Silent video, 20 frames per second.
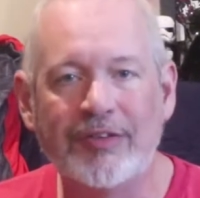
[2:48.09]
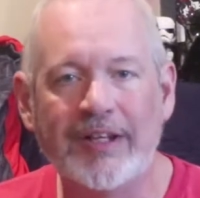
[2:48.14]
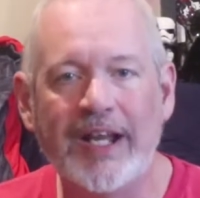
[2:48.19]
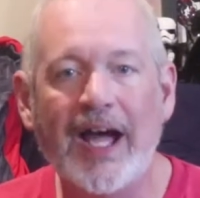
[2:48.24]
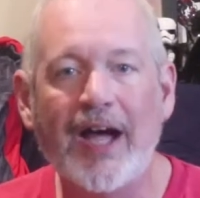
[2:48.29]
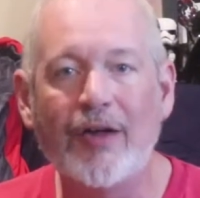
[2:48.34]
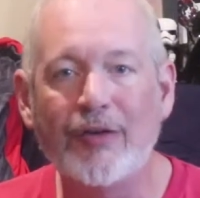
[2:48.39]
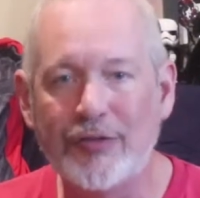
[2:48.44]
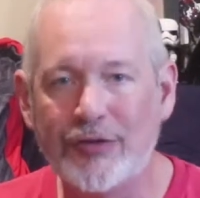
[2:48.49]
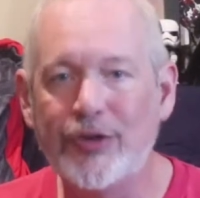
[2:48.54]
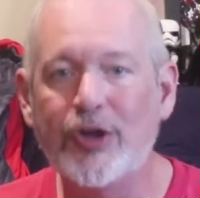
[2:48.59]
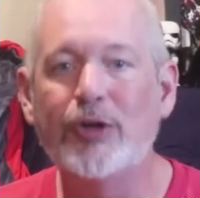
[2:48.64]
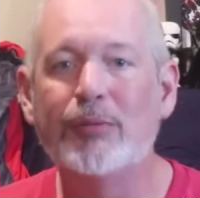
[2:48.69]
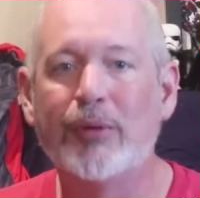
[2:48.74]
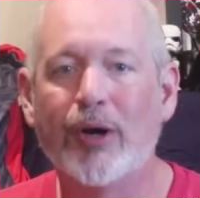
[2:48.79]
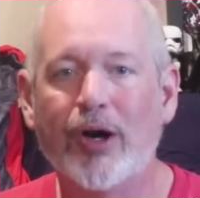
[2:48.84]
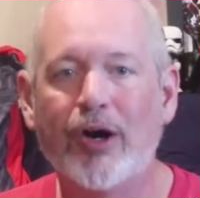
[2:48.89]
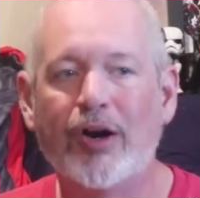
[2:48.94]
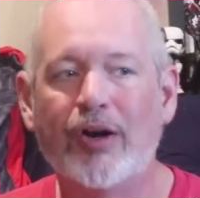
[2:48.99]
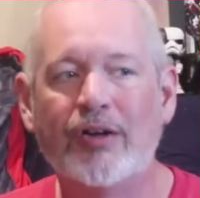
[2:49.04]
And now
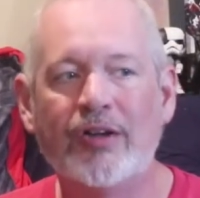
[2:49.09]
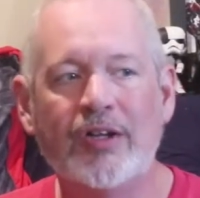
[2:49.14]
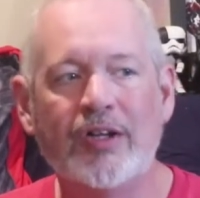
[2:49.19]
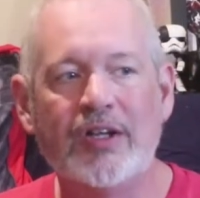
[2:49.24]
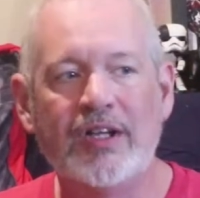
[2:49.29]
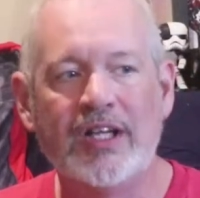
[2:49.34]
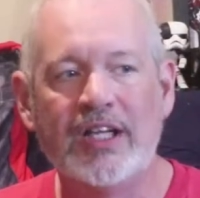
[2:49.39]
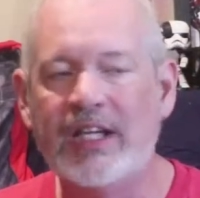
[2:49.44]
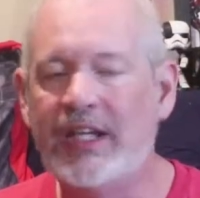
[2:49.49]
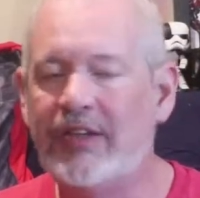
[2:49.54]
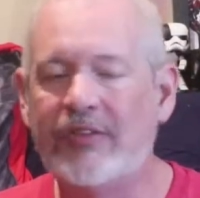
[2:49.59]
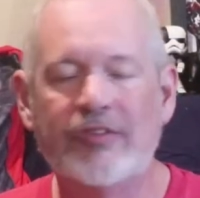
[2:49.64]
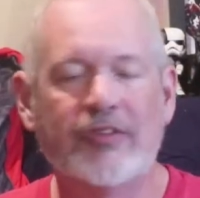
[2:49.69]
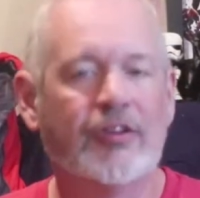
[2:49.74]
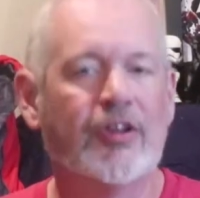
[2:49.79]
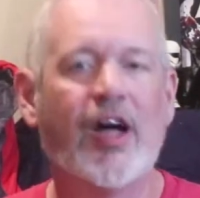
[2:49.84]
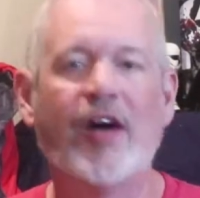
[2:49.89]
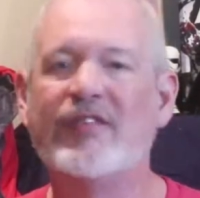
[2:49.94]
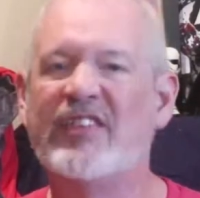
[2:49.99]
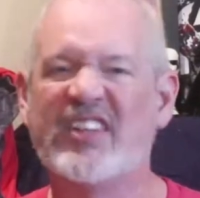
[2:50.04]
Snowball, he's
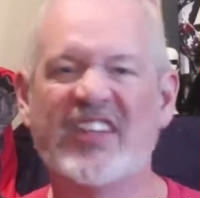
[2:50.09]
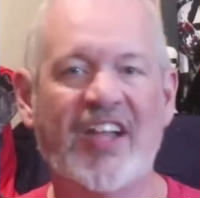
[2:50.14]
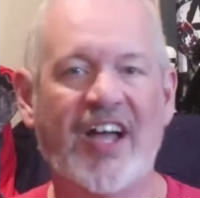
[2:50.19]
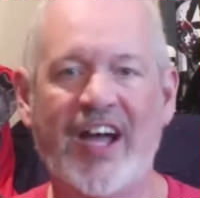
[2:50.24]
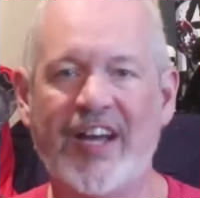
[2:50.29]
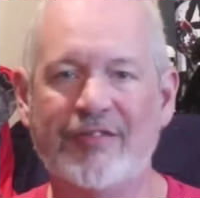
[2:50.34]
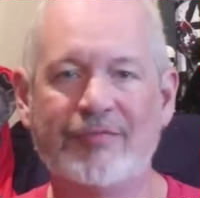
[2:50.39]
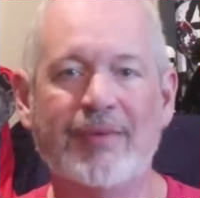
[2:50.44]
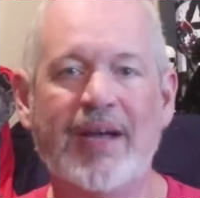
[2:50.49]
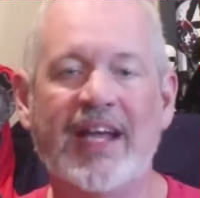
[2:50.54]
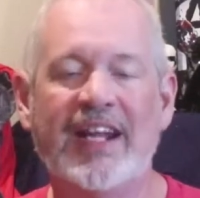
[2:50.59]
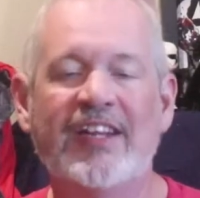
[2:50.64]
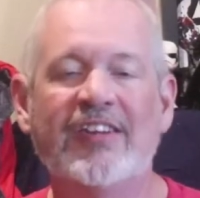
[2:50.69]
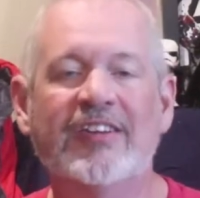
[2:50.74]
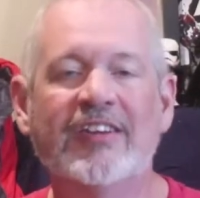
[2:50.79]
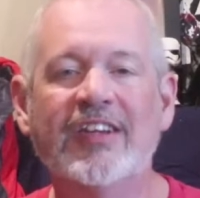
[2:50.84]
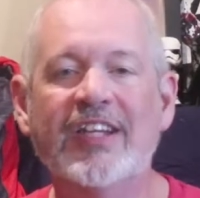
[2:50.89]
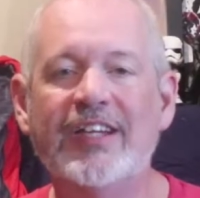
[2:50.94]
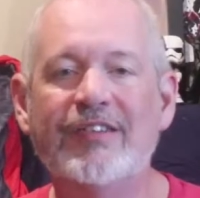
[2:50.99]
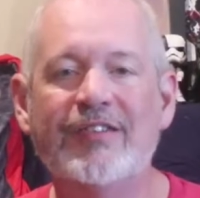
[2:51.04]
loving life, man. He's
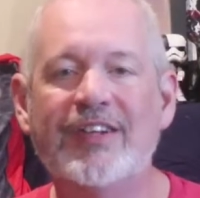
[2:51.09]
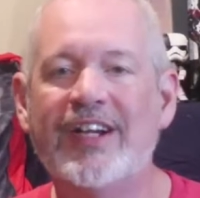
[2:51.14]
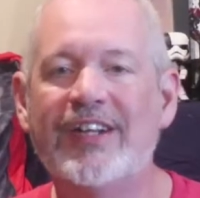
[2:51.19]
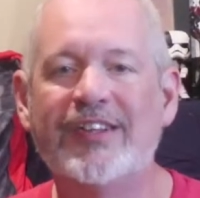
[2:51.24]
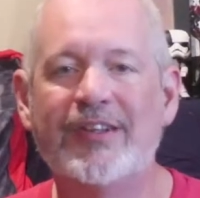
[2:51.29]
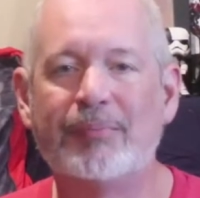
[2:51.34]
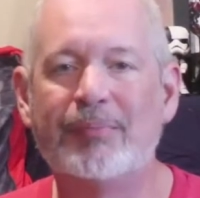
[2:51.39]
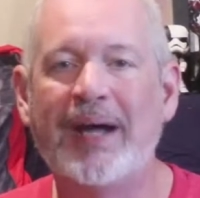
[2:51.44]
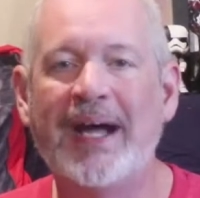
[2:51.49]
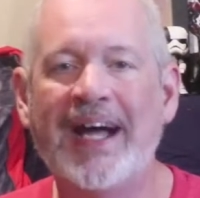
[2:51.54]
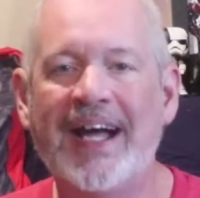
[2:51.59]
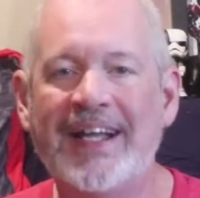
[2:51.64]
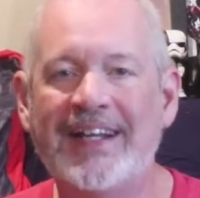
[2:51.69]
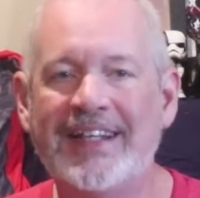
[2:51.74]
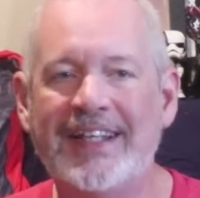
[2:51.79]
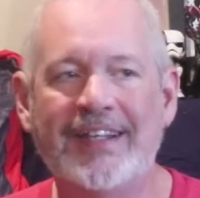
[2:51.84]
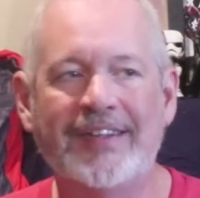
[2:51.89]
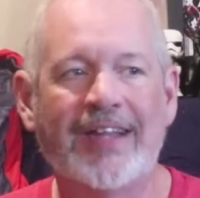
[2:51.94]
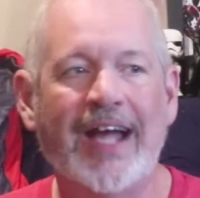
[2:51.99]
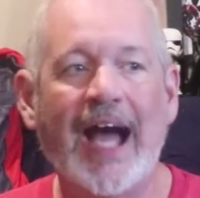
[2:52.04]
living as a
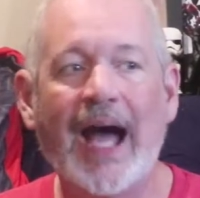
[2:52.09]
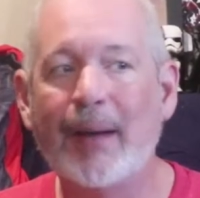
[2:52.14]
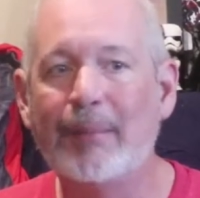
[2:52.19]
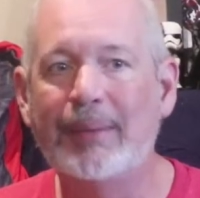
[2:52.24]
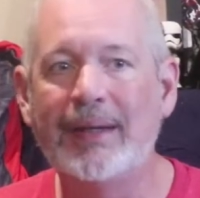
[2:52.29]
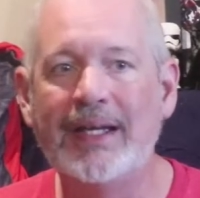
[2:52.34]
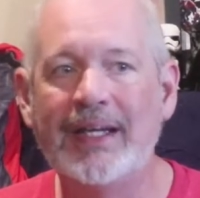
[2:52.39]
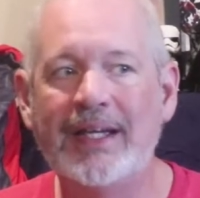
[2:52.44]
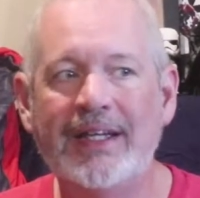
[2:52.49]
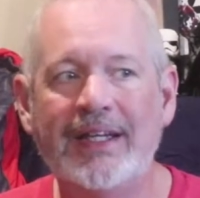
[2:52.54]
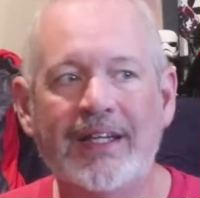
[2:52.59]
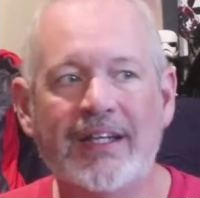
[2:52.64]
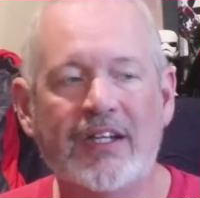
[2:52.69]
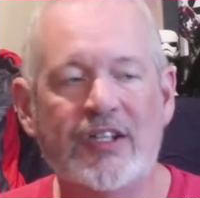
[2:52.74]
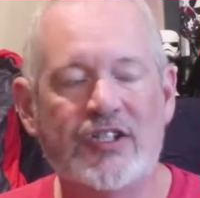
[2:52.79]
pet. He's happy.